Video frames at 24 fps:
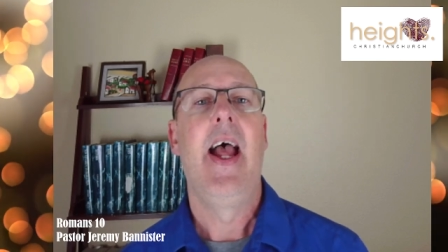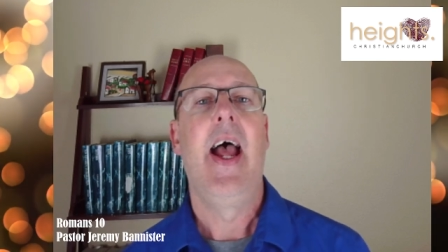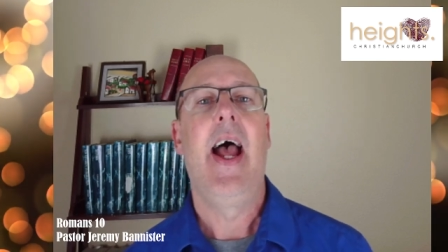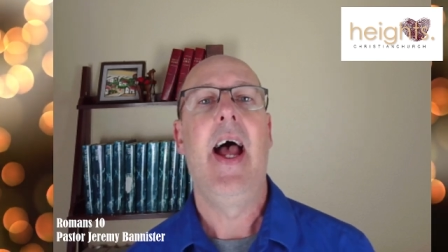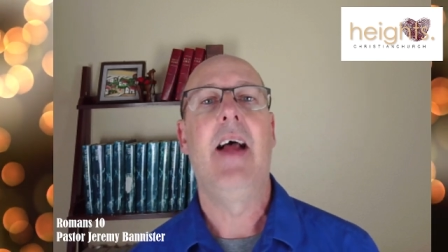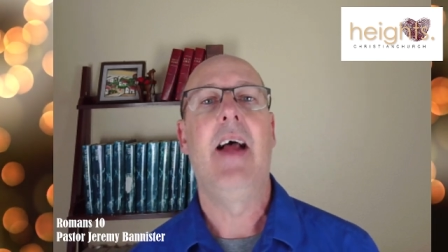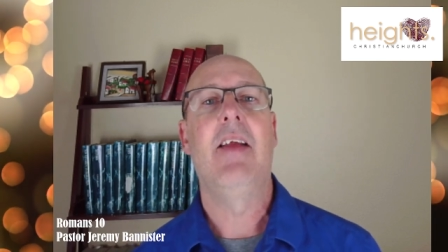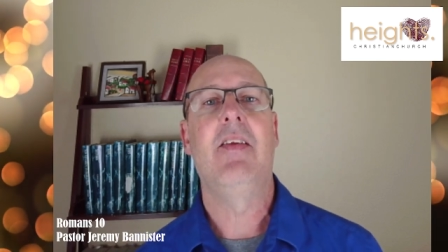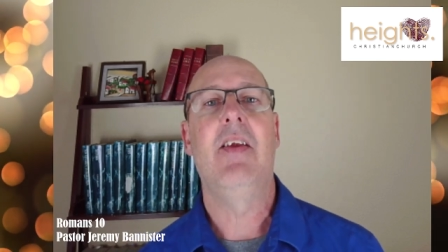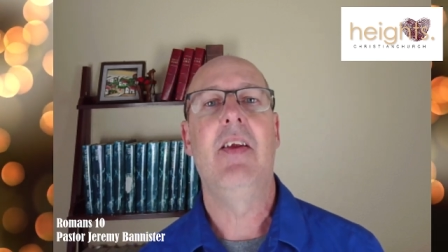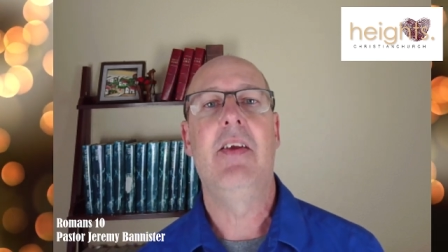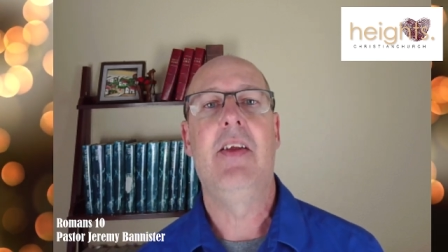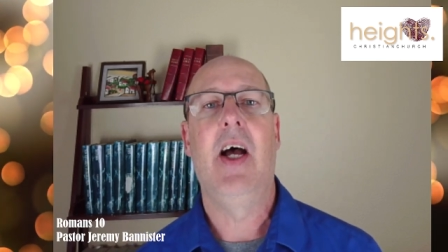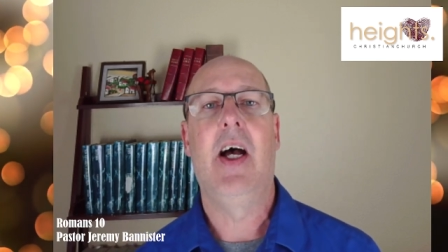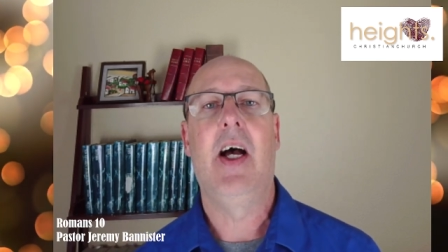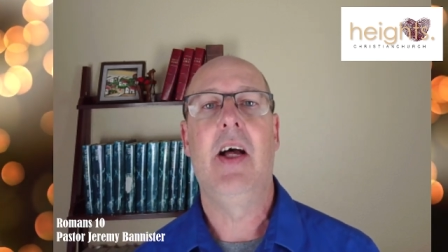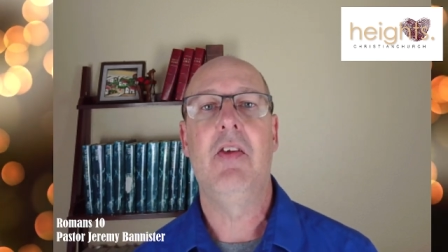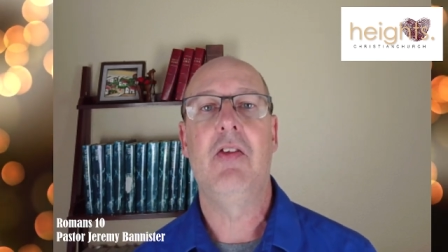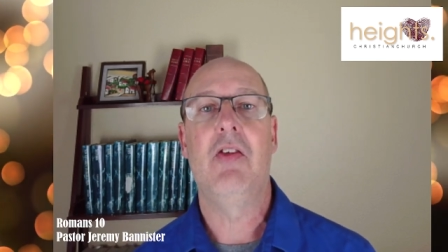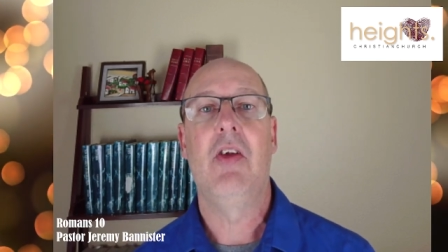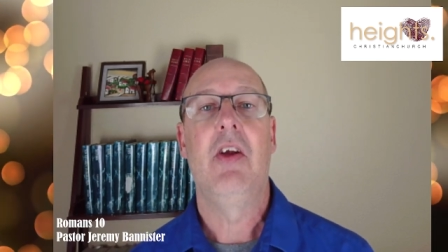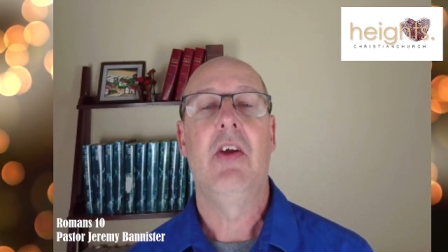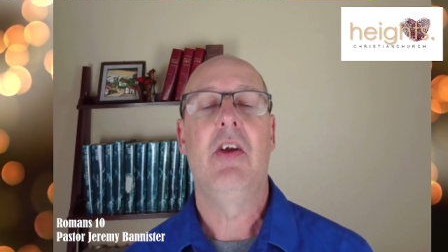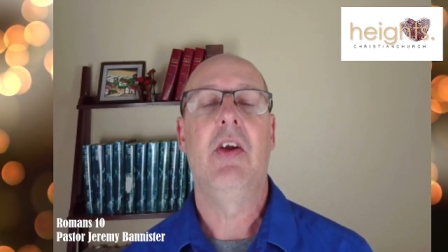as it
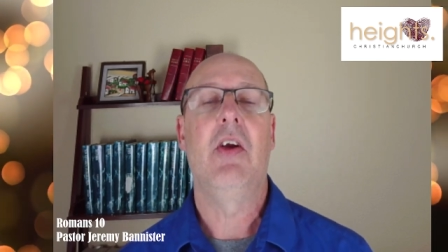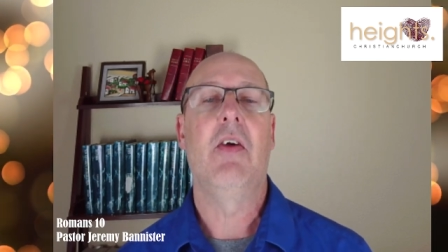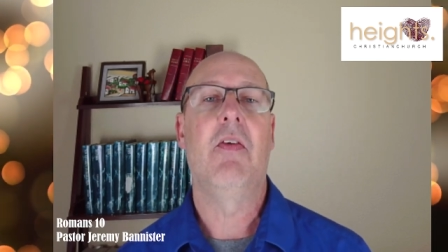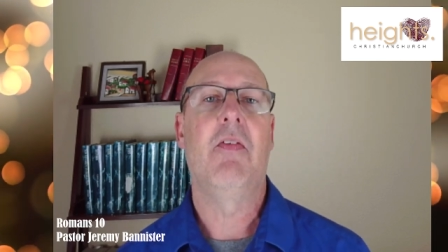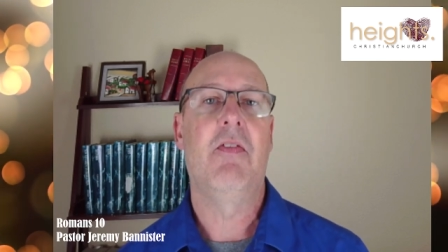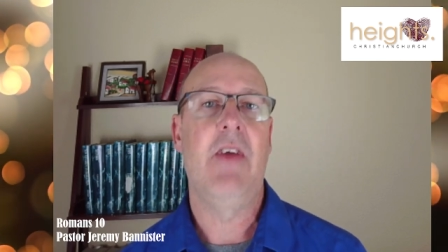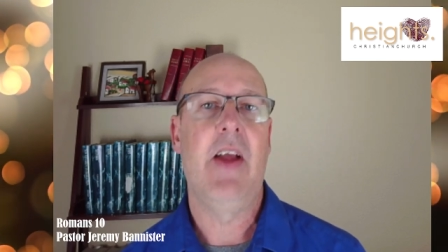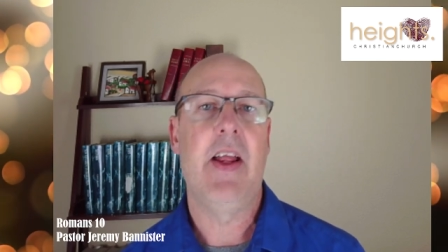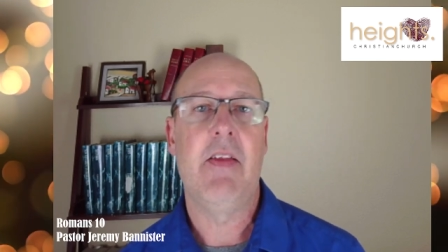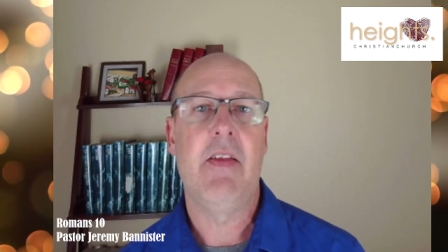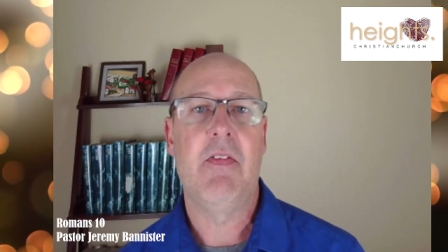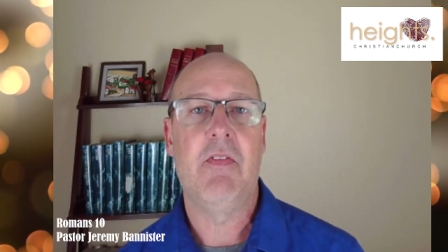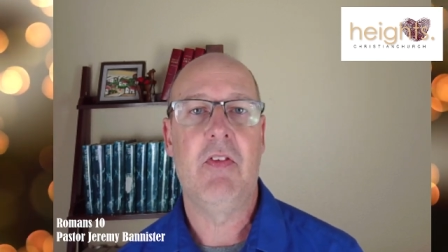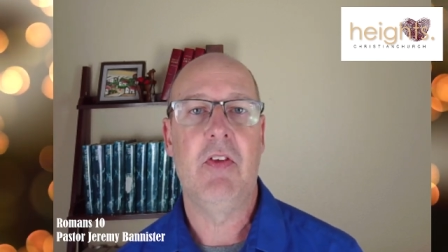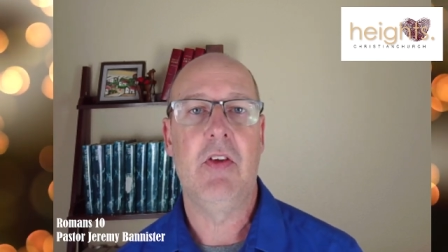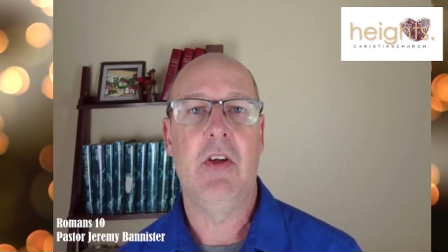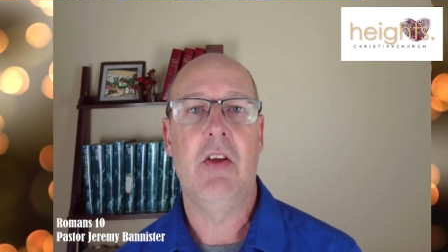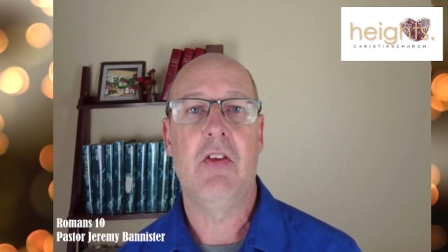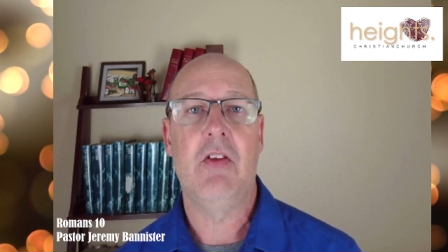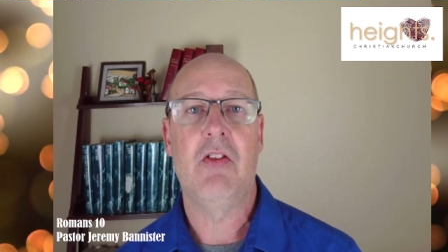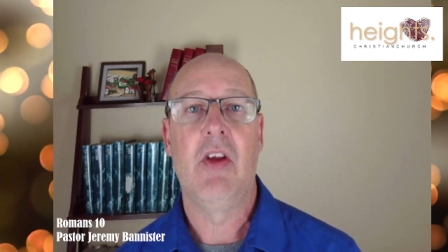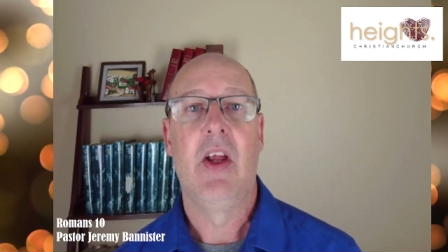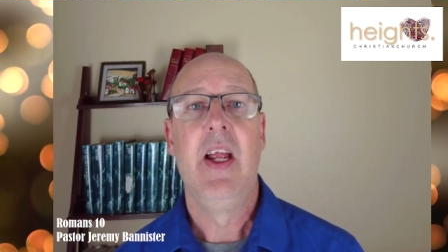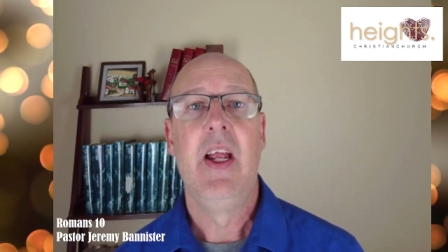does your
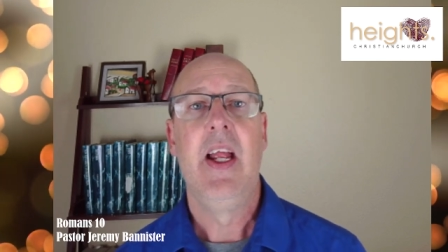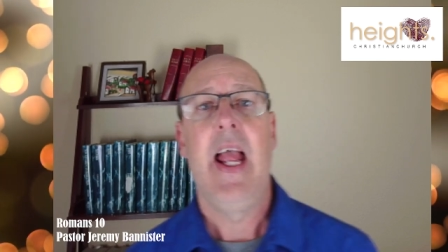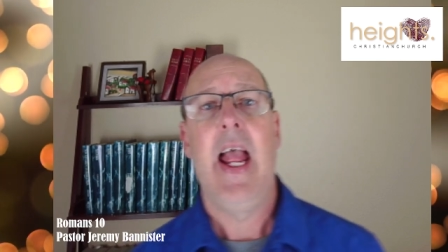faithfulness